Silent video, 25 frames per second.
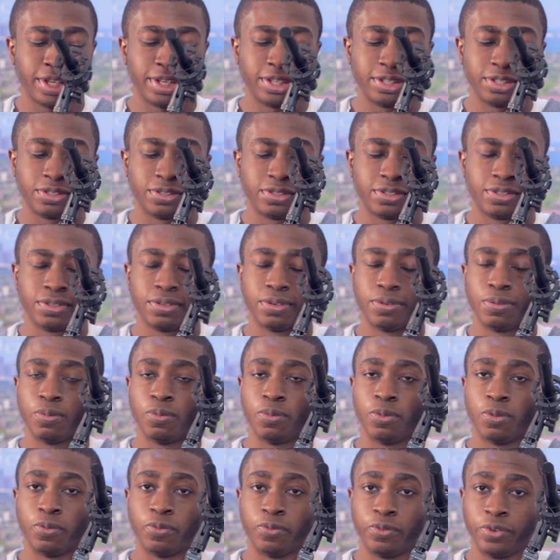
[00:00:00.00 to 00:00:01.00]
It is
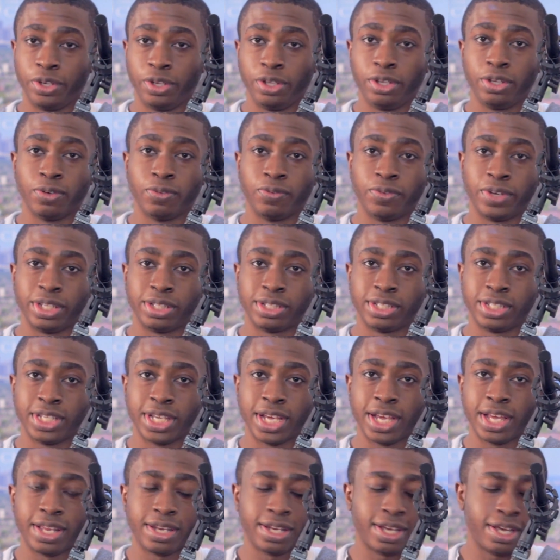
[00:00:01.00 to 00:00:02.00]
a really good rig to
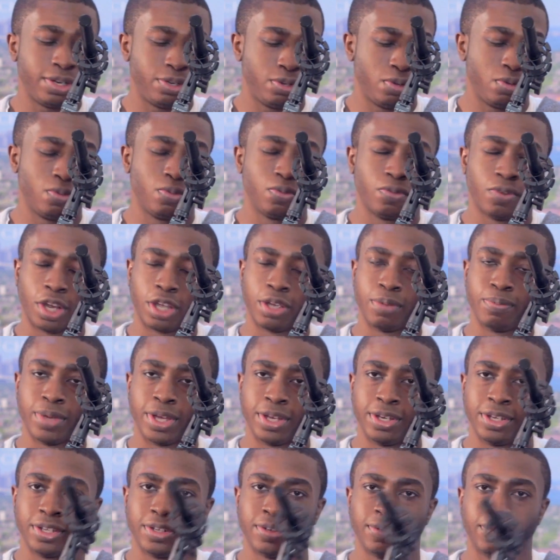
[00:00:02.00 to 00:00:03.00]
get, and I do
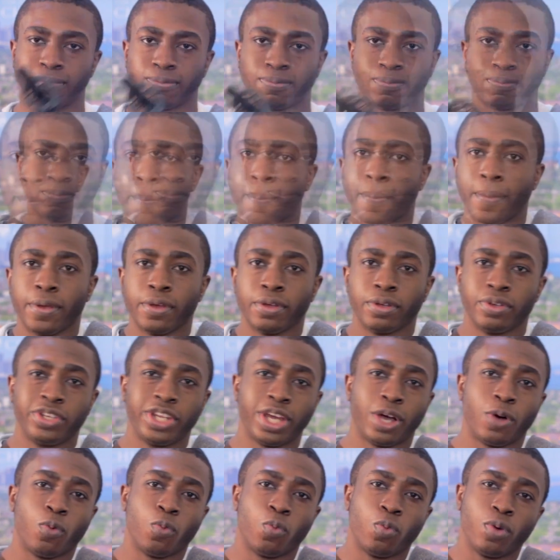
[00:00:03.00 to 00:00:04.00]
recommend it.
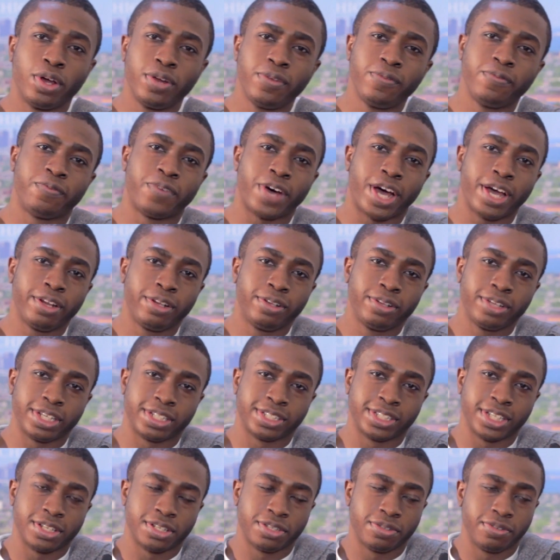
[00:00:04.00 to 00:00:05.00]
Now, one vital
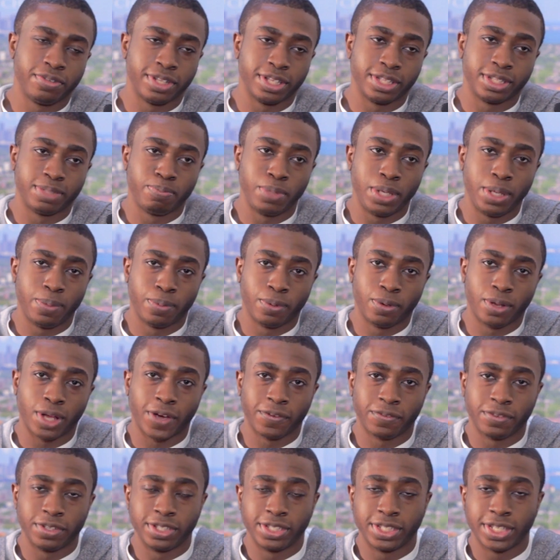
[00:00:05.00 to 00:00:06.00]
accessory that people
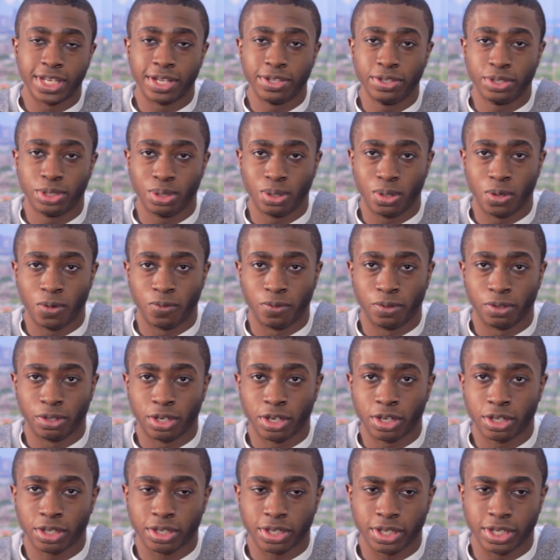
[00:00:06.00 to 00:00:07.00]
often tend to
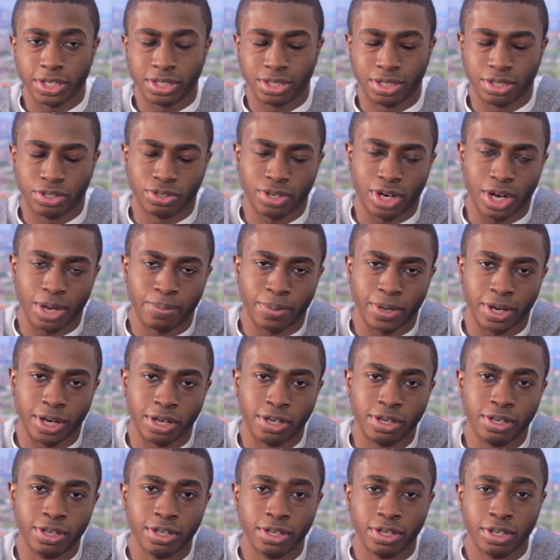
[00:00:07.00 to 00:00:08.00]
overlook is the
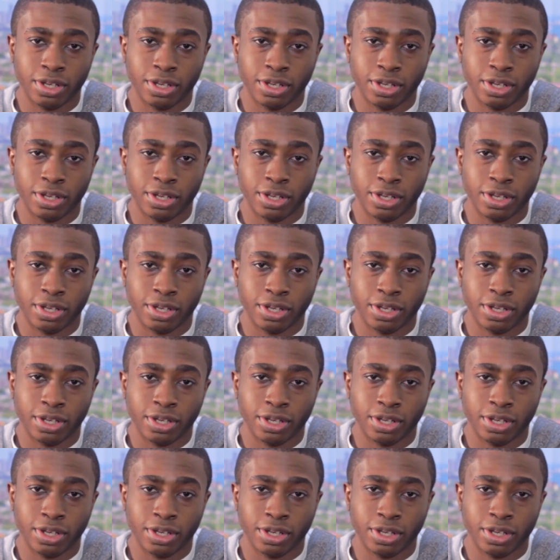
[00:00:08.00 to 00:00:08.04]
tripod.